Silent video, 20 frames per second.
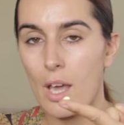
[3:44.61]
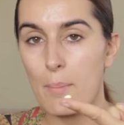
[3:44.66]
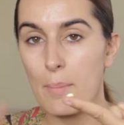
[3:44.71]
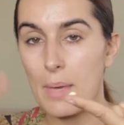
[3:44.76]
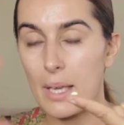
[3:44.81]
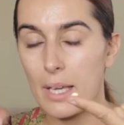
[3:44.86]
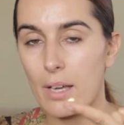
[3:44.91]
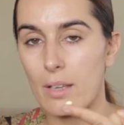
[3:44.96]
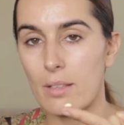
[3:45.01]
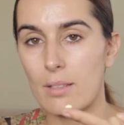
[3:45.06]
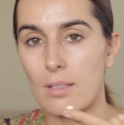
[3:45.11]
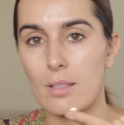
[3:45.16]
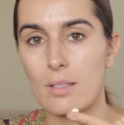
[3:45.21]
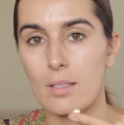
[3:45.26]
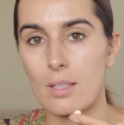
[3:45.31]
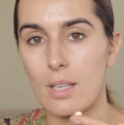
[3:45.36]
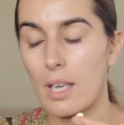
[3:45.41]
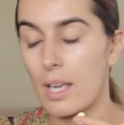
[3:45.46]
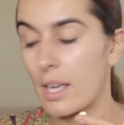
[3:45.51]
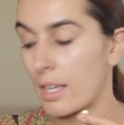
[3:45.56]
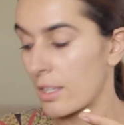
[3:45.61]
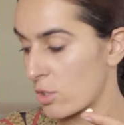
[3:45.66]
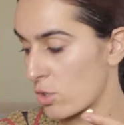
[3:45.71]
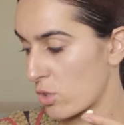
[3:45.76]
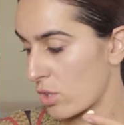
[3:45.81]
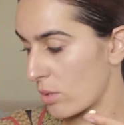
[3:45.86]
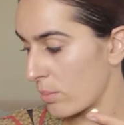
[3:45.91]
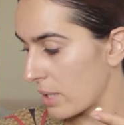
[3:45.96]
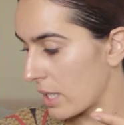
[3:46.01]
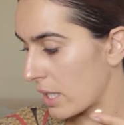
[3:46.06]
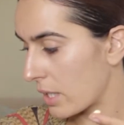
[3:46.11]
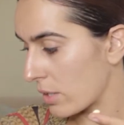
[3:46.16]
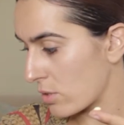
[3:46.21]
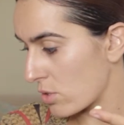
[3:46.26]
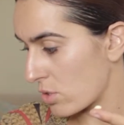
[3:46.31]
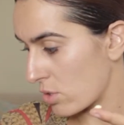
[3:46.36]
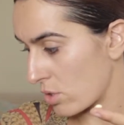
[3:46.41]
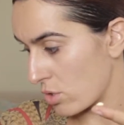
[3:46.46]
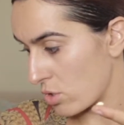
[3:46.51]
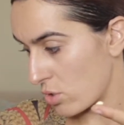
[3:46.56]
because it's extremely
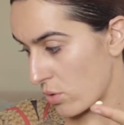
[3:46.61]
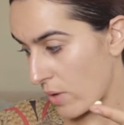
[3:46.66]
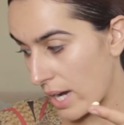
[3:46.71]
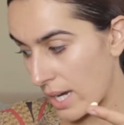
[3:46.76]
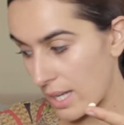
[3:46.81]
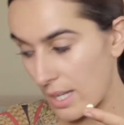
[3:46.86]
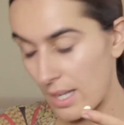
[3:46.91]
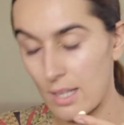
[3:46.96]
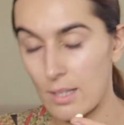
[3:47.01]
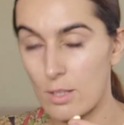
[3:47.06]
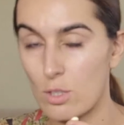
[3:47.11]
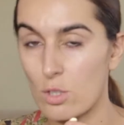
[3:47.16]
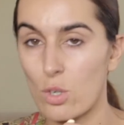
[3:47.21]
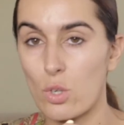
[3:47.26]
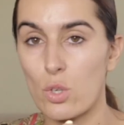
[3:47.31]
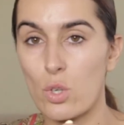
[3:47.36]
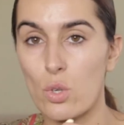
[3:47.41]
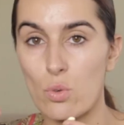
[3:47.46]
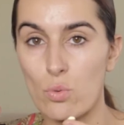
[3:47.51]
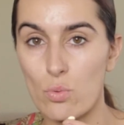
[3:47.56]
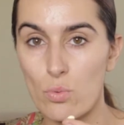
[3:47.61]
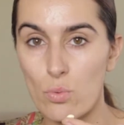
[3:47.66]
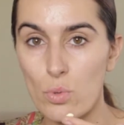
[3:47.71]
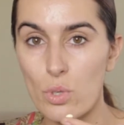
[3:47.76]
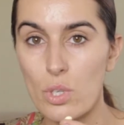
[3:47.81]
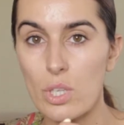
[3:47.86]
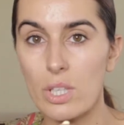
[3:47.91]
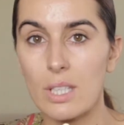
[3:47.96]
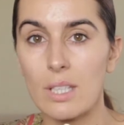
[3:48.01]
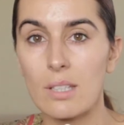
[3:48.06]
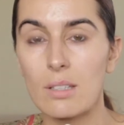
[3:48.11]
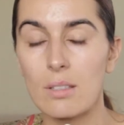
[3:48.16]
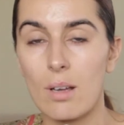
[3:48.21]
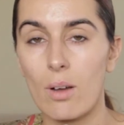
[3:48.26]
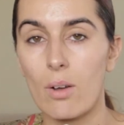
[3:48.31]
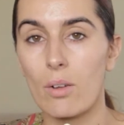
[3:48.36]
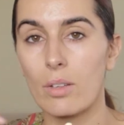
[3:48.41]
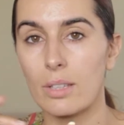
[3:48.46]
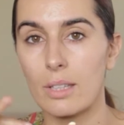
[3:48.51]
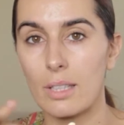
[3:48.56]
concentrated, so you really
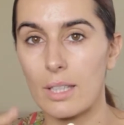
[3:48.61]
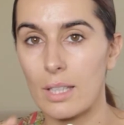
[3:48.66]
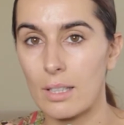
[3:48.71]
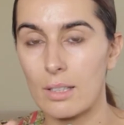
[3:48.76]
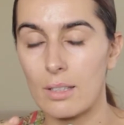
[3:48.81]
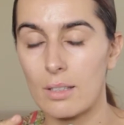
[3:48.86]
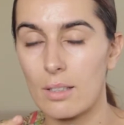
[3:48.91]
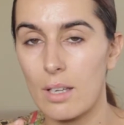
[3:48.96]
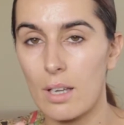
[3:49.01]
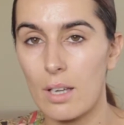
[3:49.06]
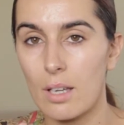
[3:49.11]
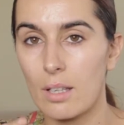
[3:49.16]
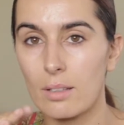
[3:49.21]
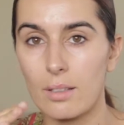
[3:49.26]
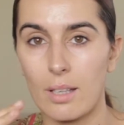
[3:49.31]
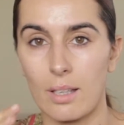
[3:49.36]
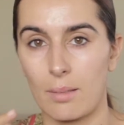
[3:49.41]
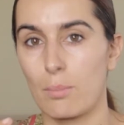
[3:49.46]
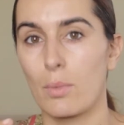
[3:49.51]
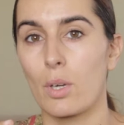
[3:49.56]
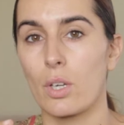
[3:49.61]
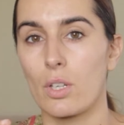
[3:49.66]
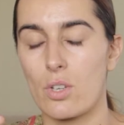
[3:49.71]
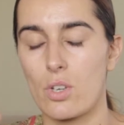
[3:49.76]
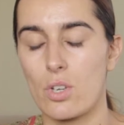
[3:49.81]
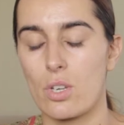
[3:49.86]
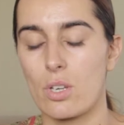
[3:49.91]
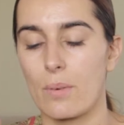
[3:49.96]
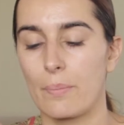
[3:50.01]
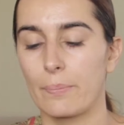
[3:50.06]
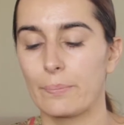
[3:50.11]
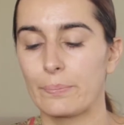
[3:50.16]
don't need that much.